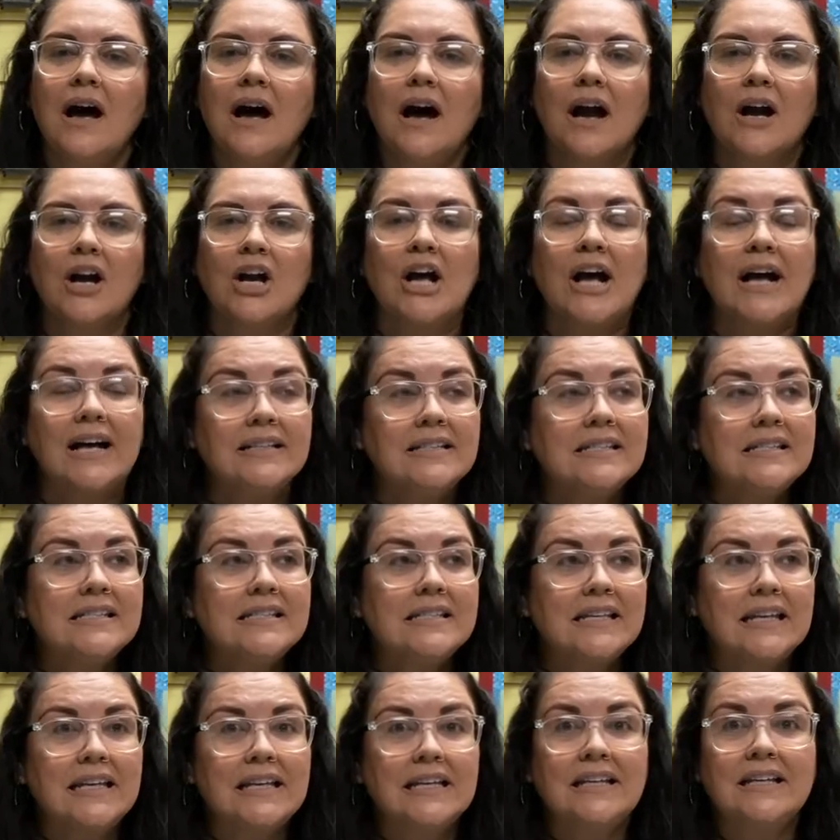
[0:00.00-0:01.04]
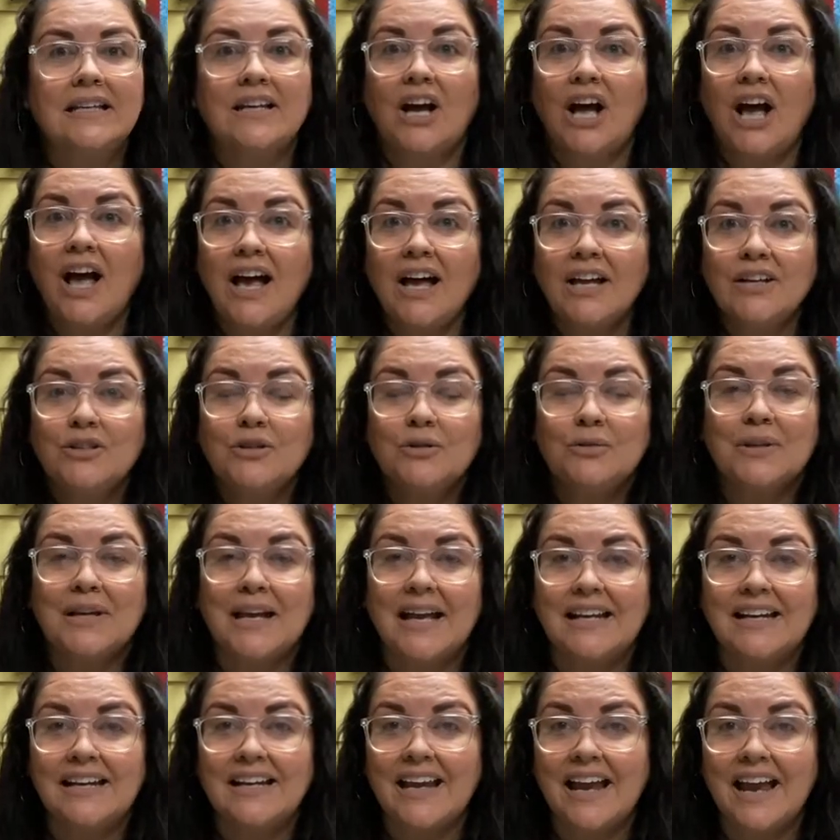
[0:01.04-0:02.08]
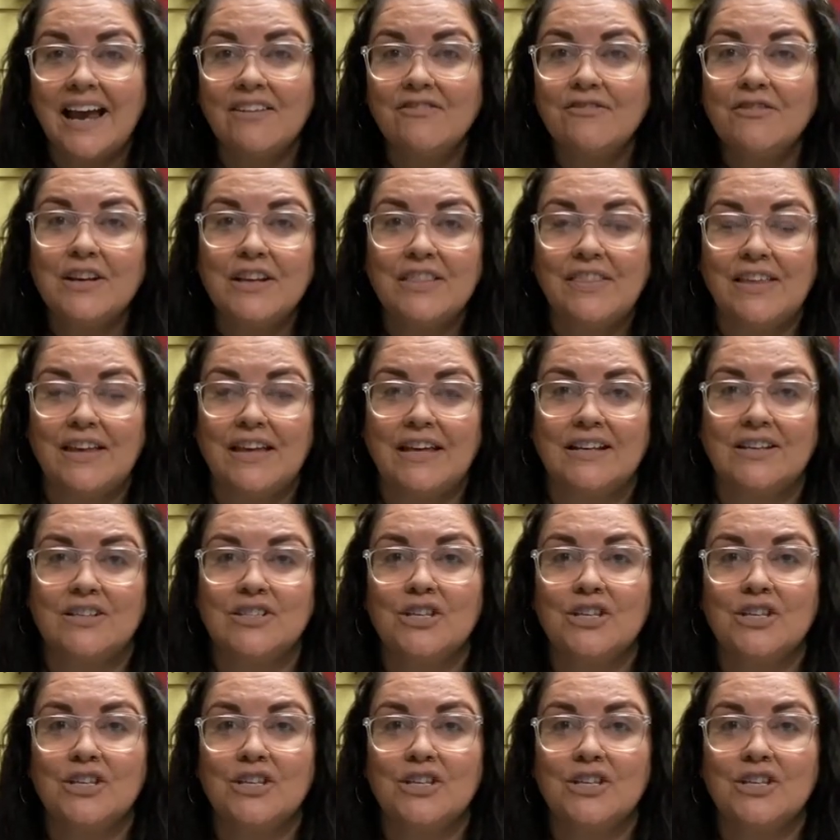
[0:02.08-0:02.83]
Our unseen God created everything.